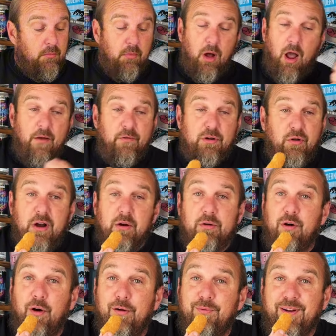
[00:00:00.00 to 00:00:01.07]
I haven't tried
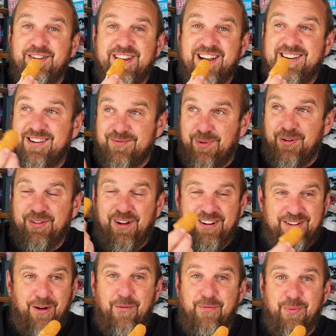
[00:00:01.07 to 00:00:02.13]
one yet, because I've
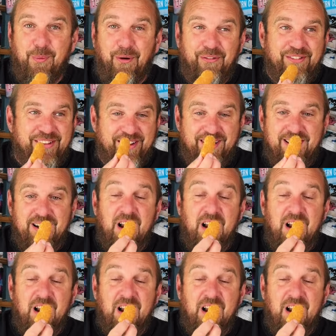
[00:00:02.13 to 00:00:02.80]
got off Wanda.